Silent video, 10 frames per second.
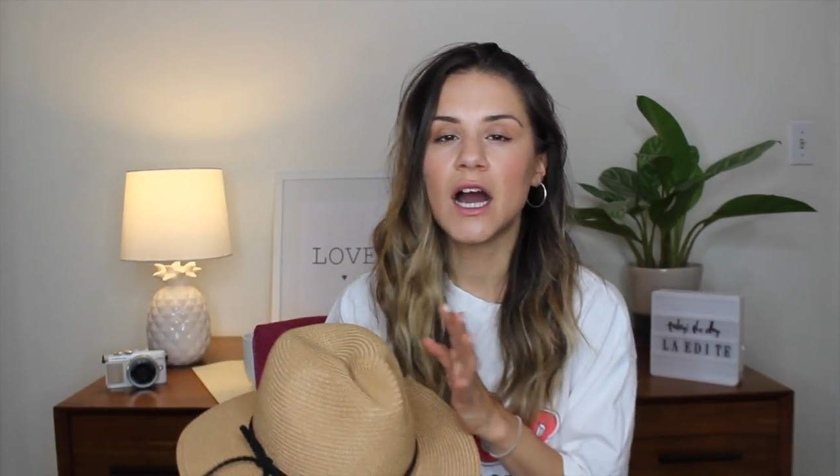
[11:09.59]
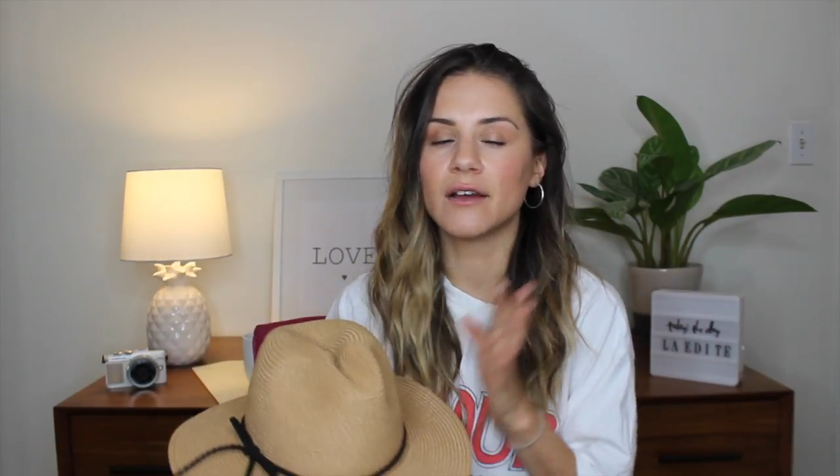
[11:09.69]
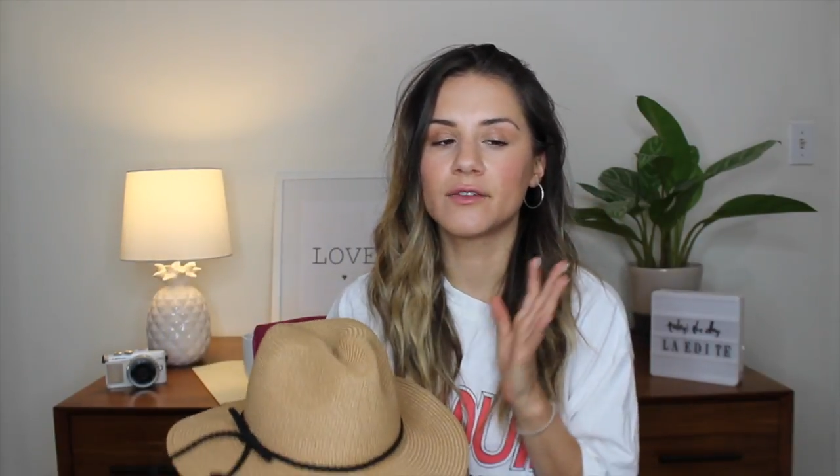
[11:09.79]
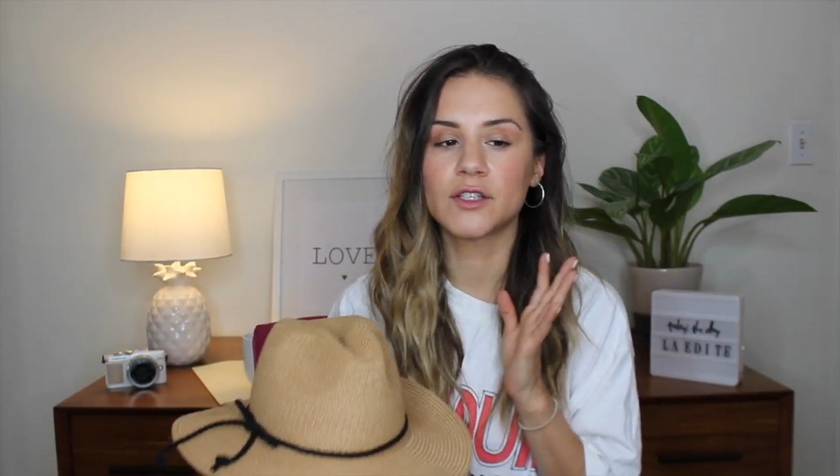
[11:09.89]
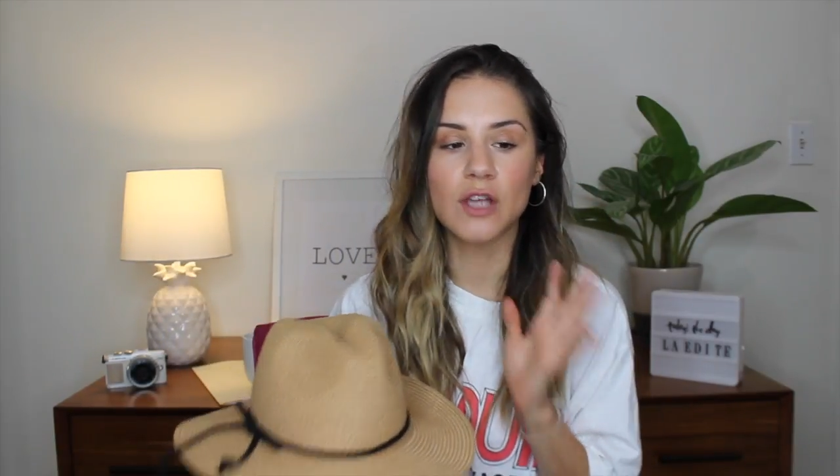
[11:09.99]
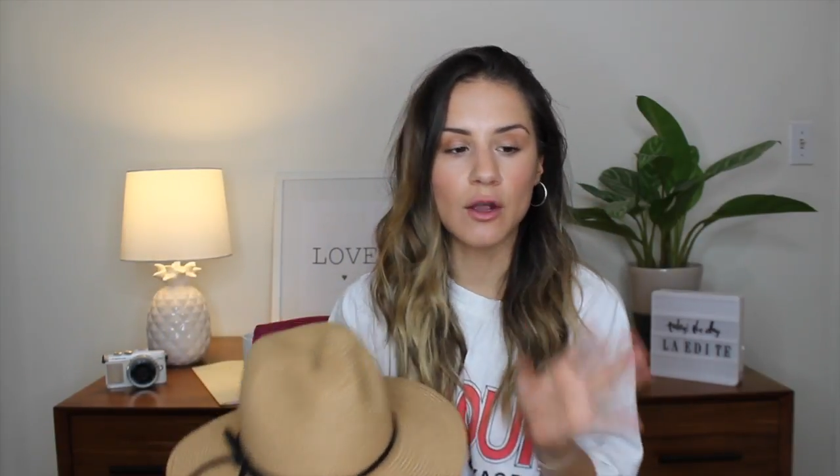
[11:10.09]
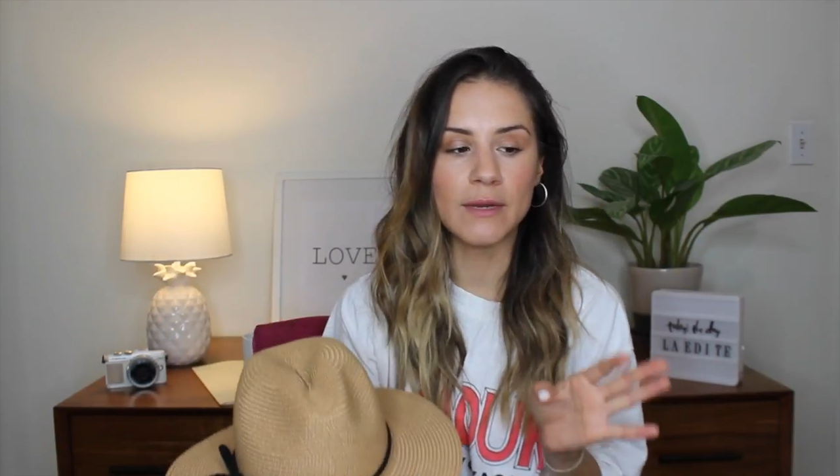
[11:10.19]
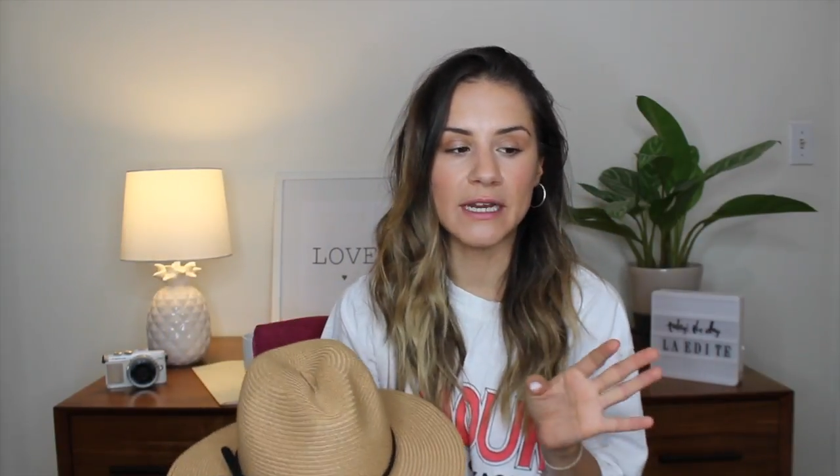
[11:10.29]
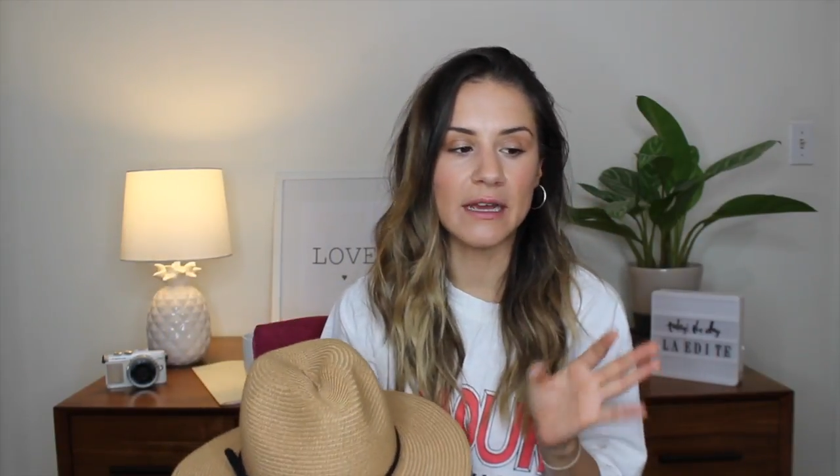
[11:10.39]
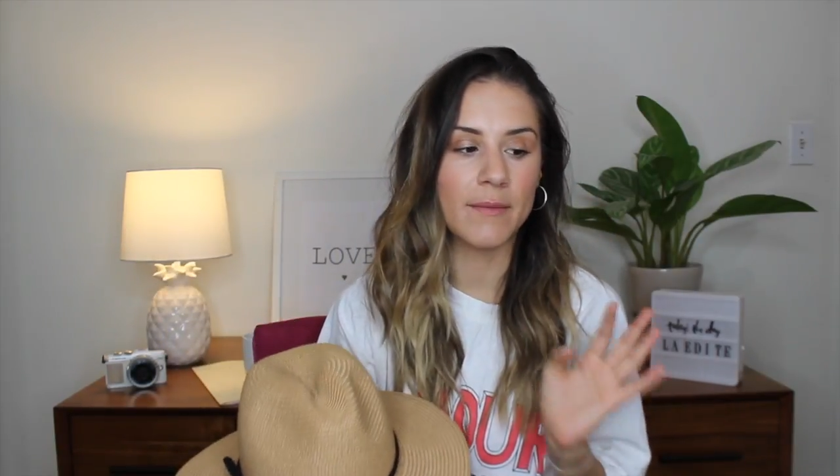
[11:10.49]
I have so
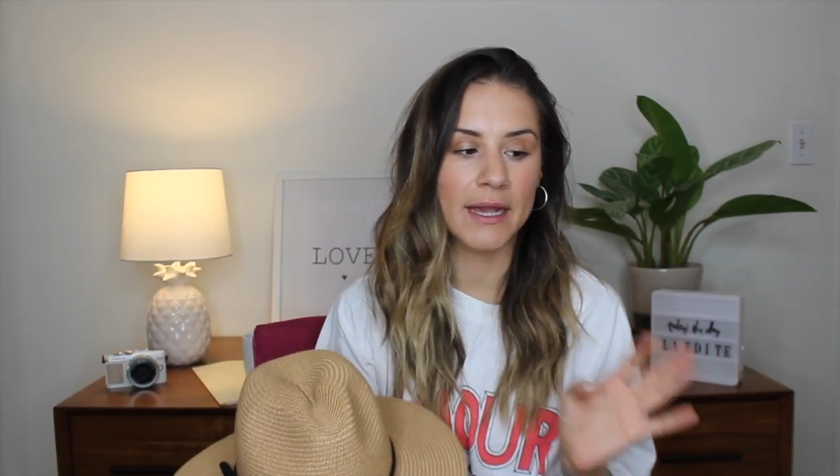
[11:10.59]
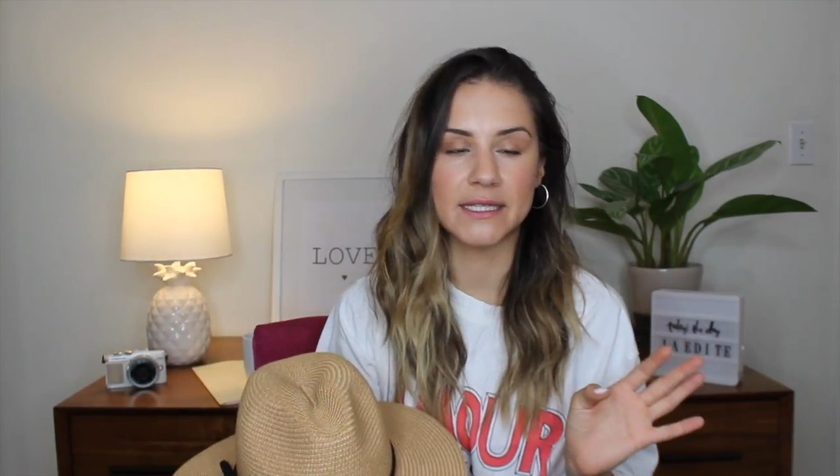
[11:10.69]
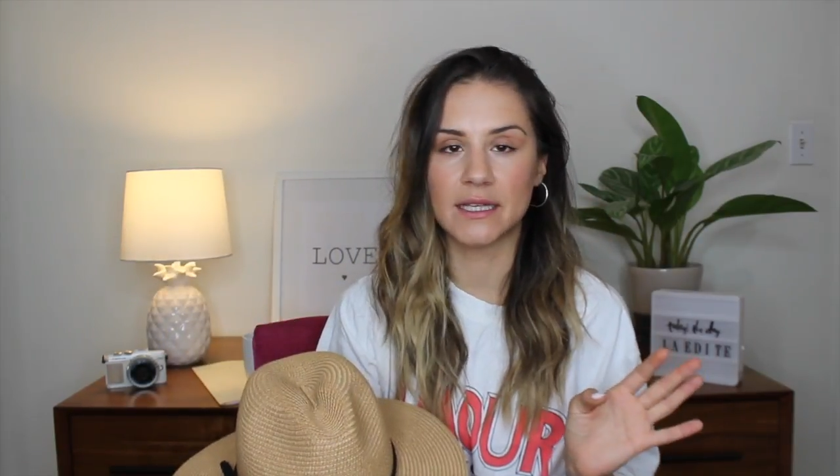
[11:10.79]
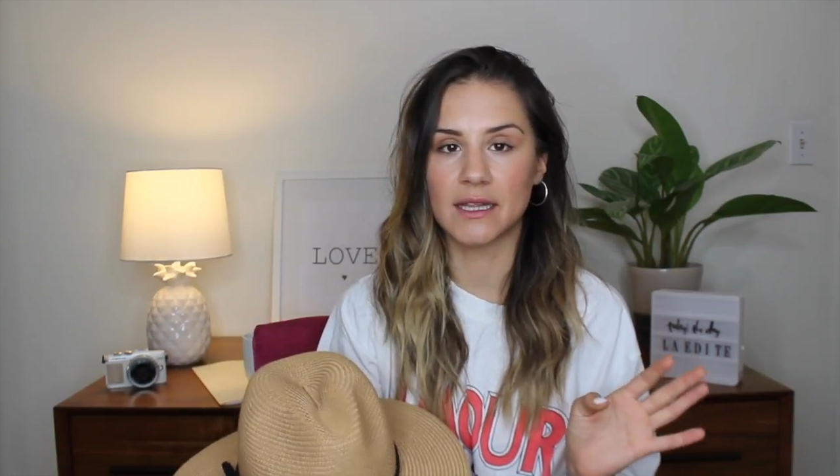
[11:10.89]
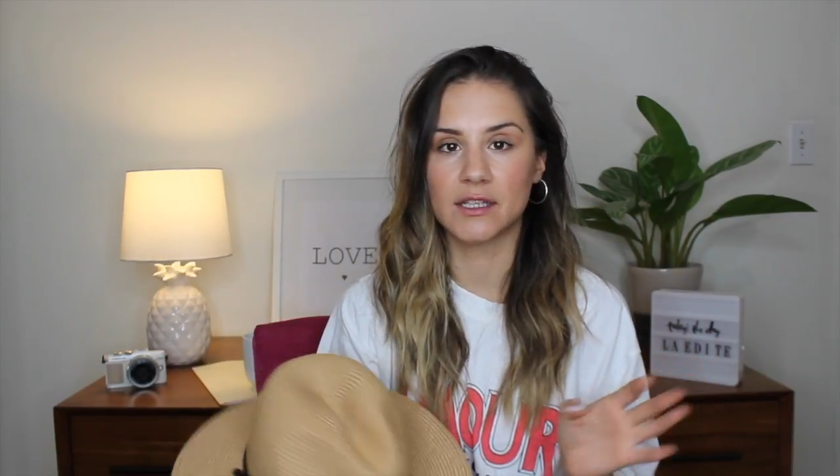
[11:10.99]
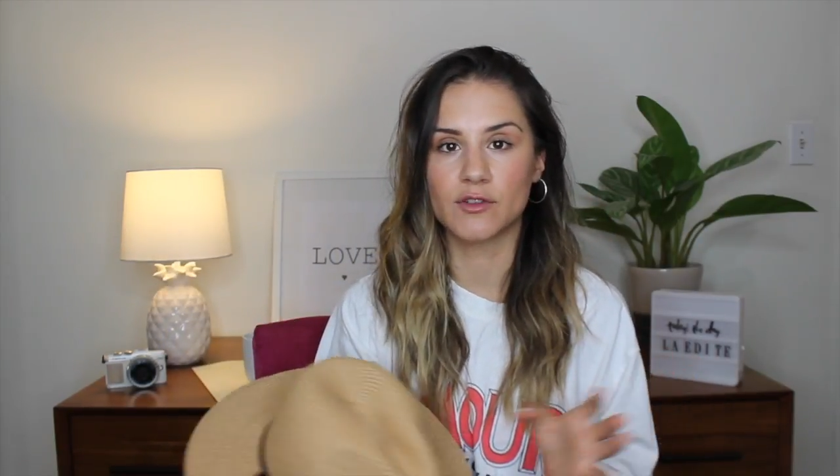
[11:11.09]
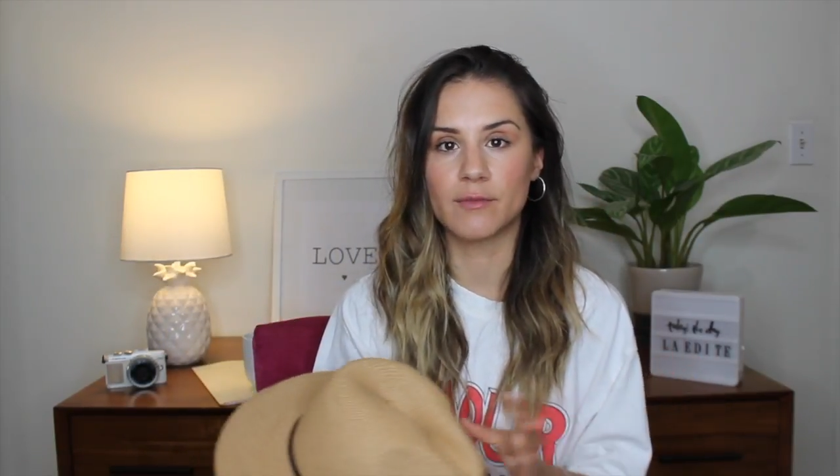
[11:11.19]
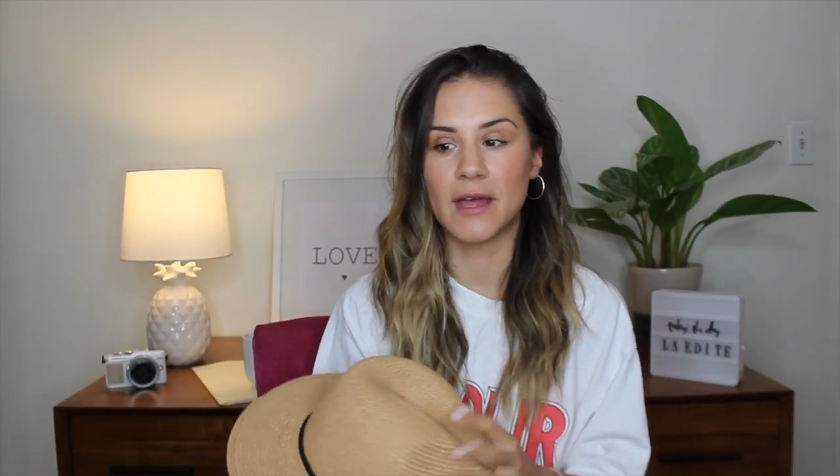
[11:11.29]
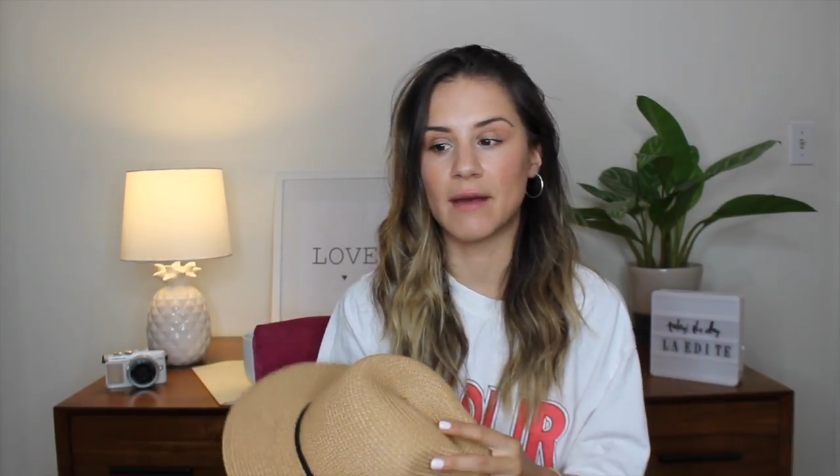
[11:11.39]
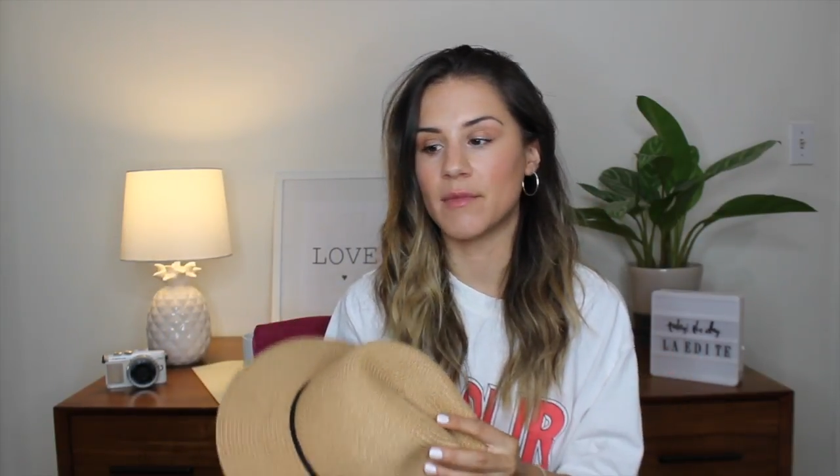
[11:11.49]
many amazing things
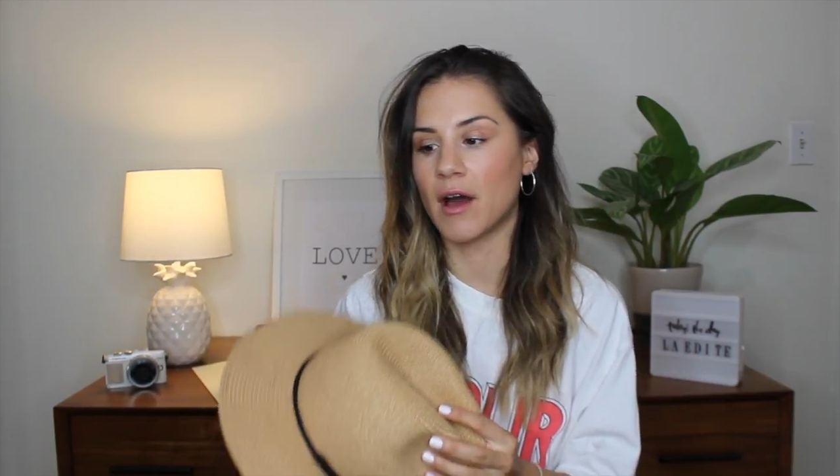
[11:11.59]
from them